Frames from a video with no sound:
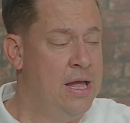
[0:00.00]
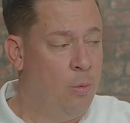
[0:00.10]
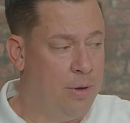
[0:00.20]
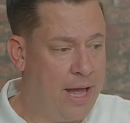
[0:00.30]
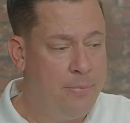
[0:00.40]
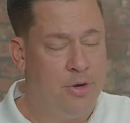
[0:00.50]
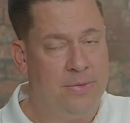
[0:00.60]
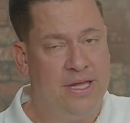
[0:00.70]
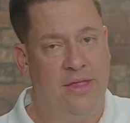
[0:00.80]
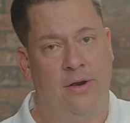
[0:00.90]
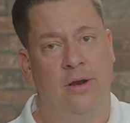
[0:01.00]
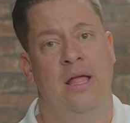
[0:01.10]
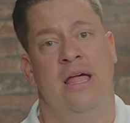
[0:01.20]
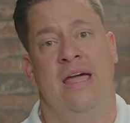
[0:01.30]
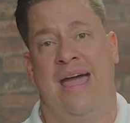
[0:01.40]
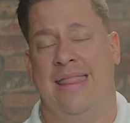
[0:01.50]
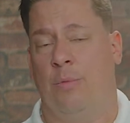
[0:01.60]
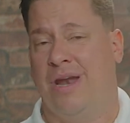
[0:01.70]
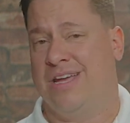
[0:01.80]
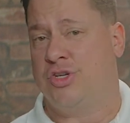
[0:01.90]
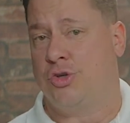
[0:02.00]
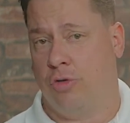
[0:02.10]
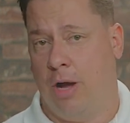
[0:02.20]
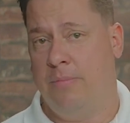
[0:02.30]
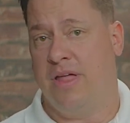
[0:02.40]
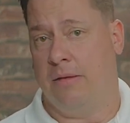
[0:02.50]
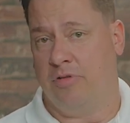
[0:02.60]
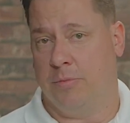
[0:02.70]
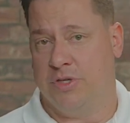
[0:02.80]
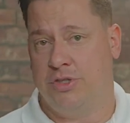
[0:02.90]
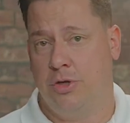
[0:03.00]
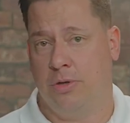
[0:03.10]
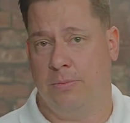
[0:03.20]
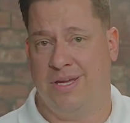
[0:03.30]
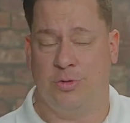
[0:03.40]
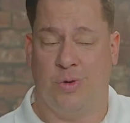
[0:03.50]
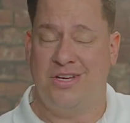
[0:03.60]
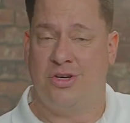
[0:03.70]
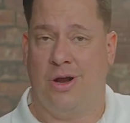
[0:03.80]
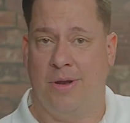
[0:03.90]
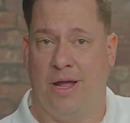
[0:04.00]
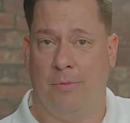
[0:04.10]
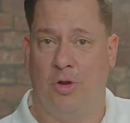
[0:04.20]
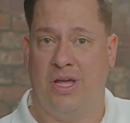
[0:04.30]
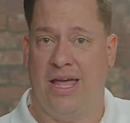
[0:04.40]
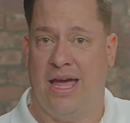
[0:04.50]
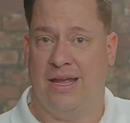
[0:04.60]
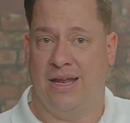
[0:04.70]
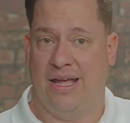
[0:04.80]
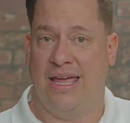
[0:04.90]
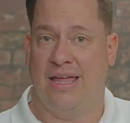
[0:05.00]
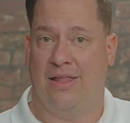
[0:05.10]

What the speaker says: when I put them together, and then when I scrub them from a student, because when I scrub it, I'm looking at it again